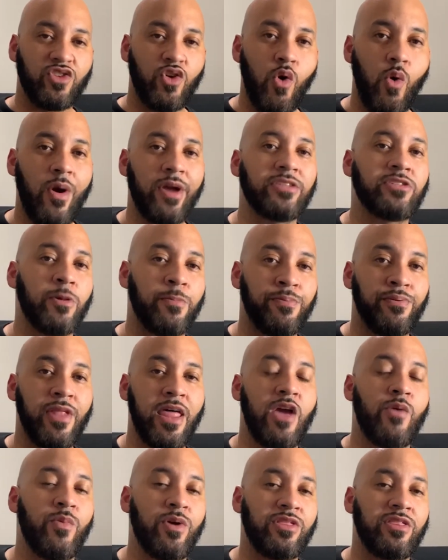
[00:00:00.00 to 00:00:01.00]
going to
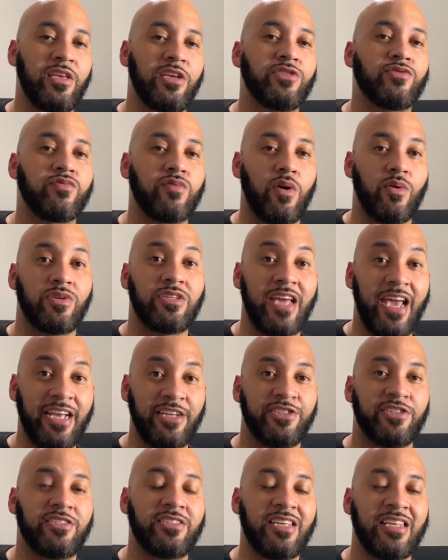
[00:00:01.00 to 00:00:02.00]
play with these
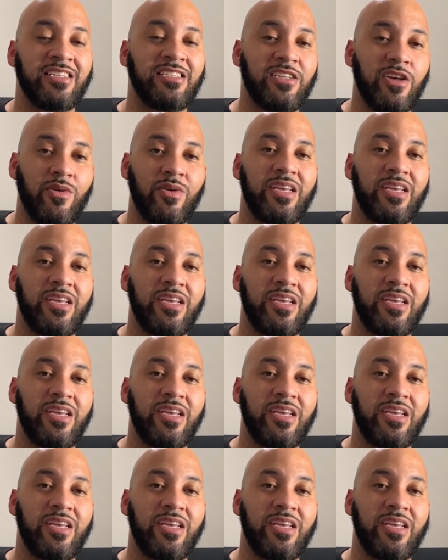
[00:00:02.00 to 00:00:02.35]
rotations until